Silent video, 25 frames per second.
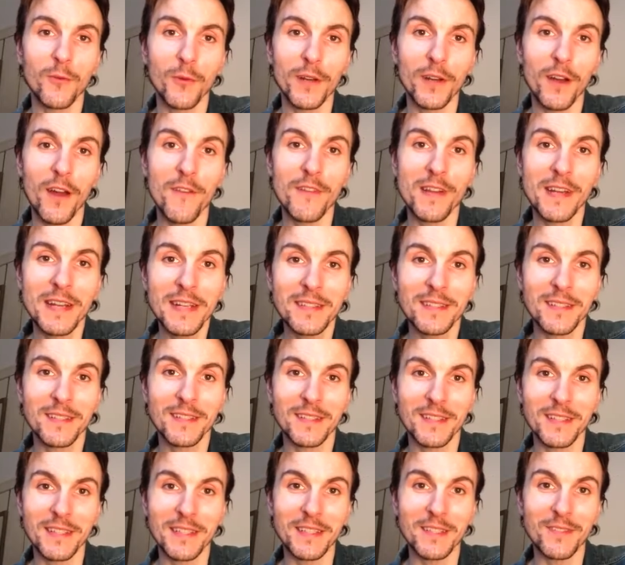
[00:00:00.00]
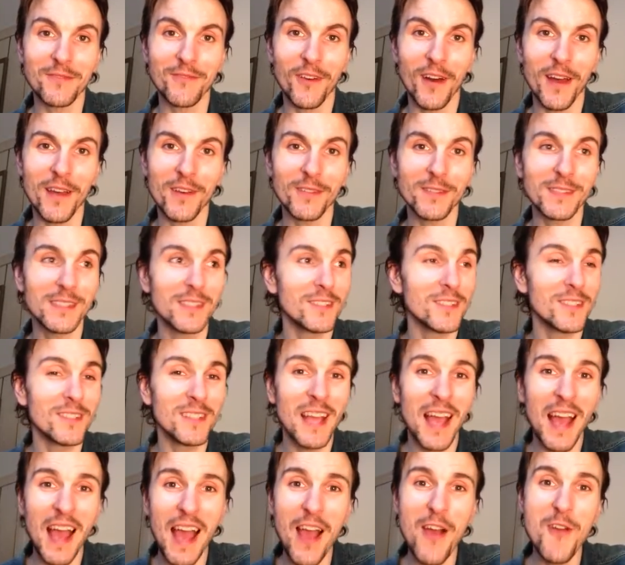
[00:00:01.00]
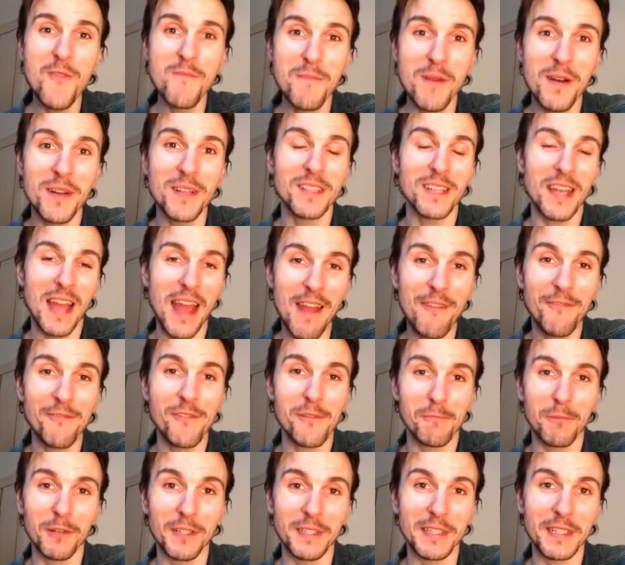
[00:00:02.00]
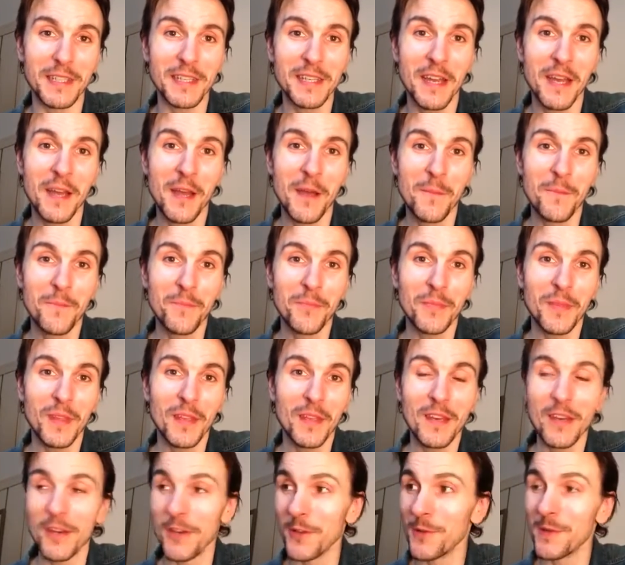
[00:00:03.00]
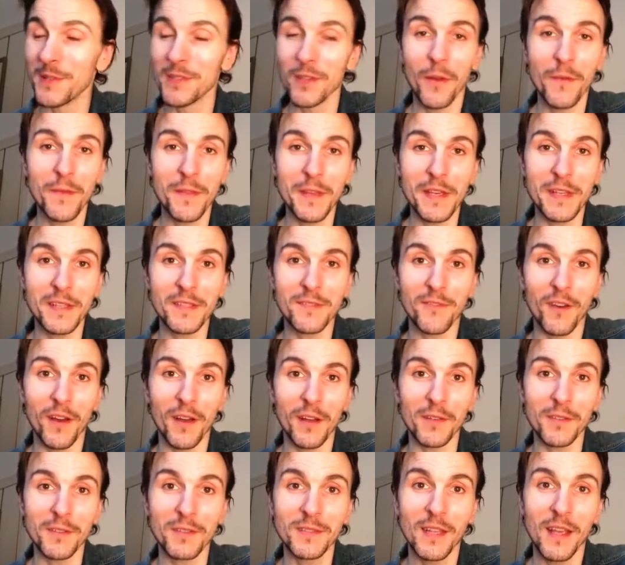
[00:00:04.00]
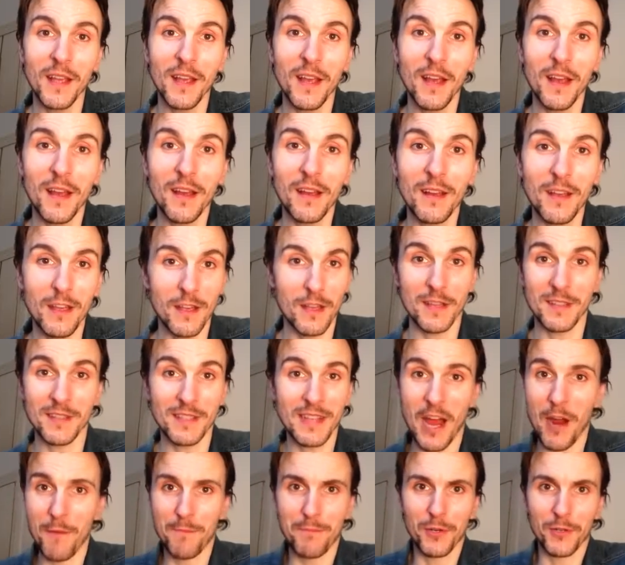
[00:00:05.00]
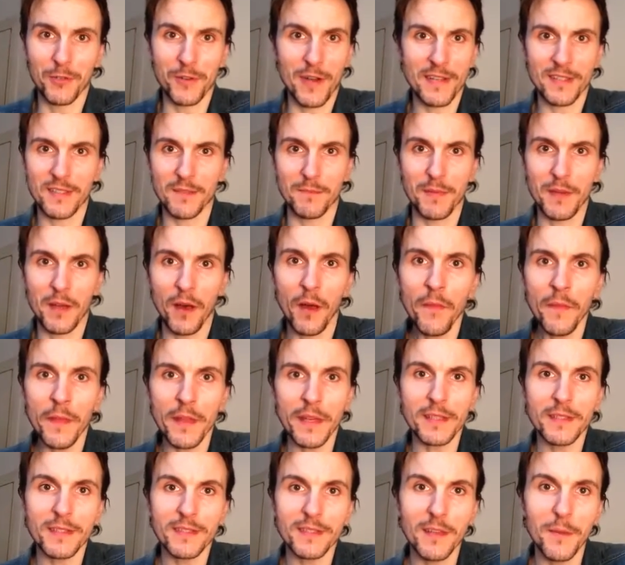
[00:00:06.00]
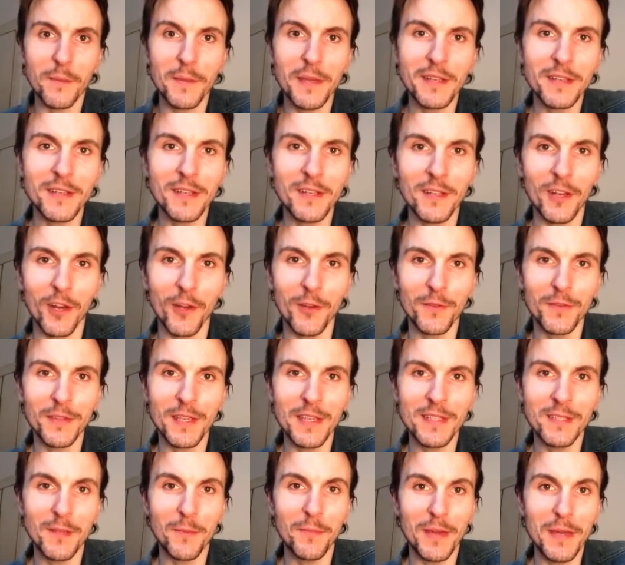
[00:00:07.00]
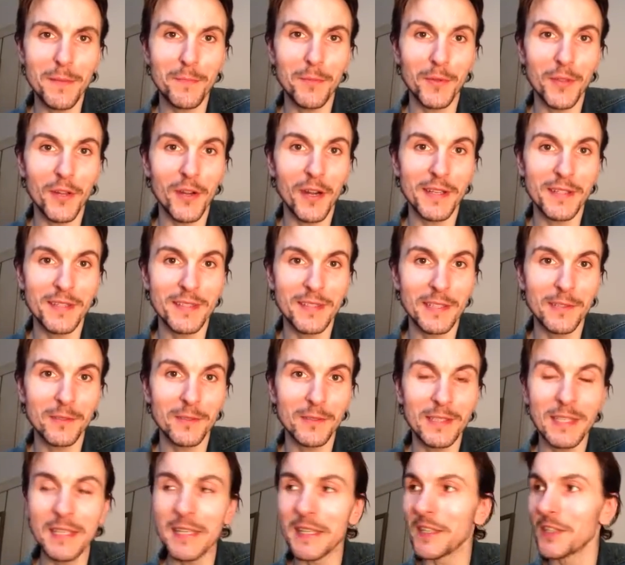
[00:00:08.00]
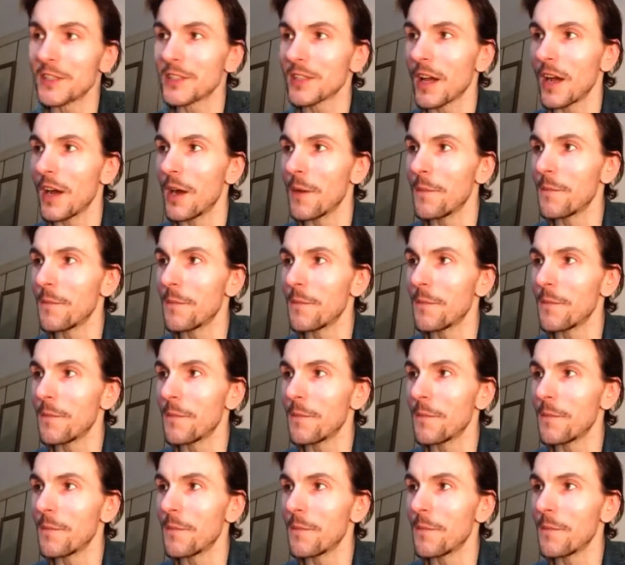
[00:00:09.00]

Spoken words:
when I've listened to these files is just how much everybody who's on these files has now progressed beyond this. I mean, you know, these are people that I still teach.